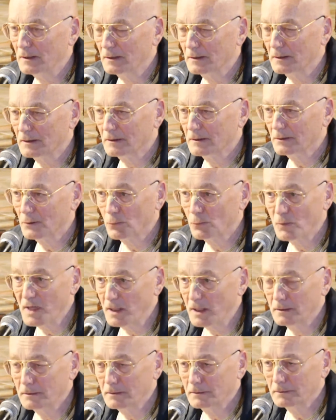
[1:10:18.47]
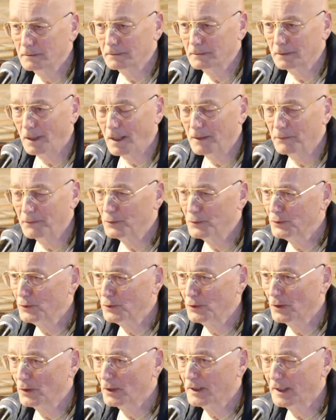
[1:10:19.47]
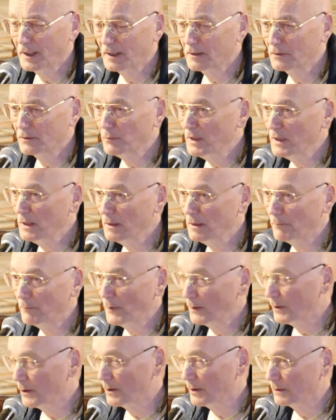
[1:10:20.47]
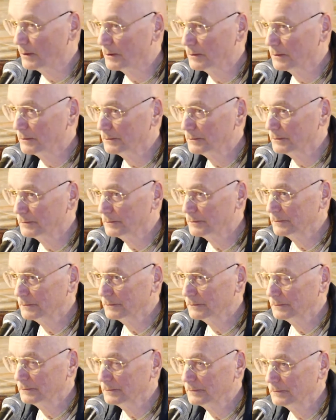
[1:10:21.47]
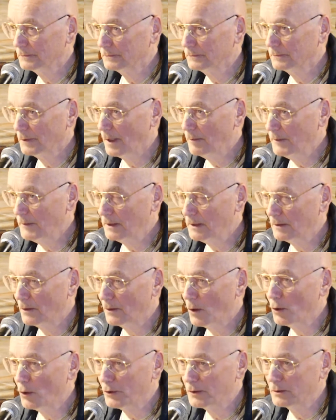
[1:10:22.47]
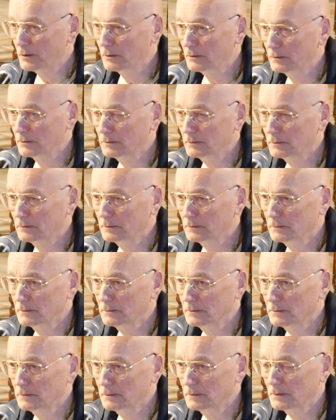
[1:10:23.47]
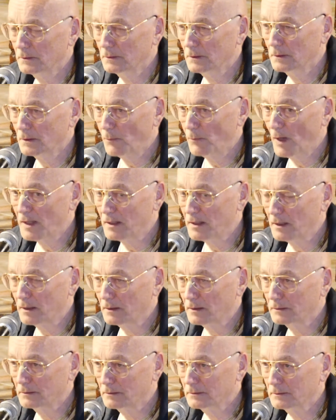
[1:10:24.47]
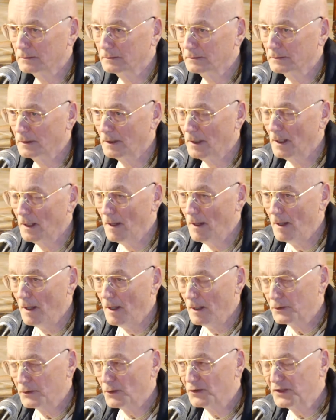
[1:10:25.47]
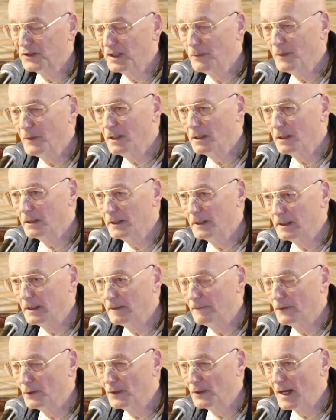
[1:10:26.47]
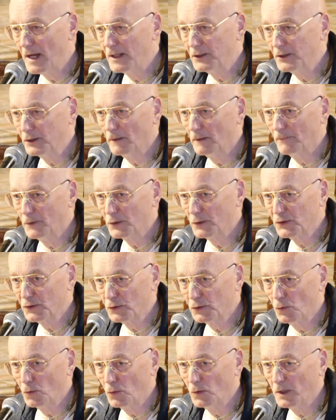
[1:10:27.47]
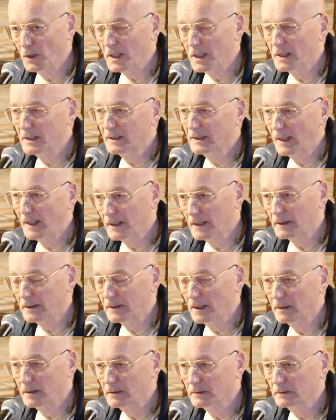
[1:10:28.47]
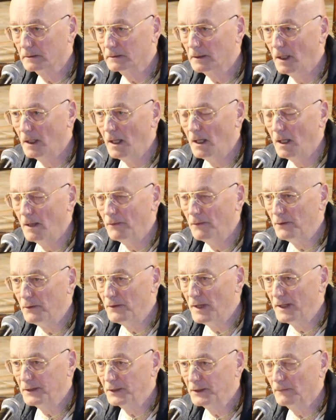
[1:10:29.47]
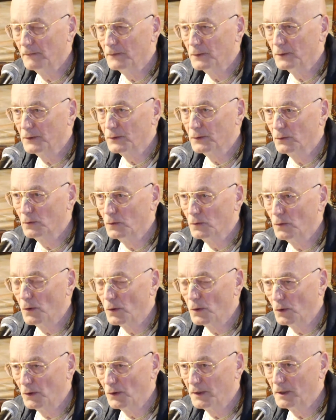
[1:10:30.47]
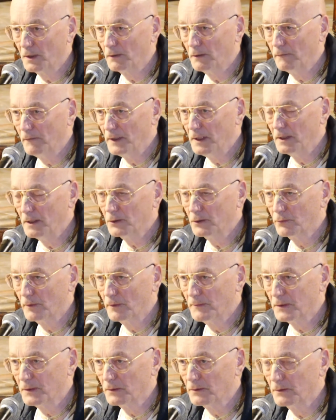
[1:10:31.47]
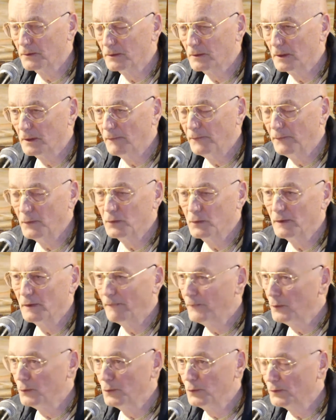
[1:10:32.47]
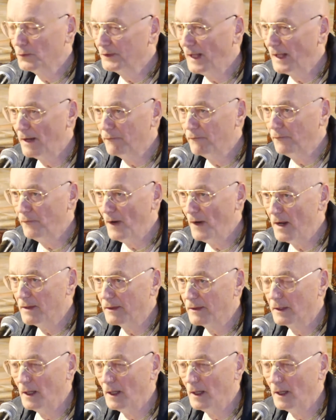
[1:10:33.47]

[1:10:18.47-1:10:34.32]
sweet, and the sugar cannot be pungent. I mean, hot, spicy. So similarly, the nature of the soul is Sanatan. The nature of the soul, according to the Vedic scriptures, if you don't have faith,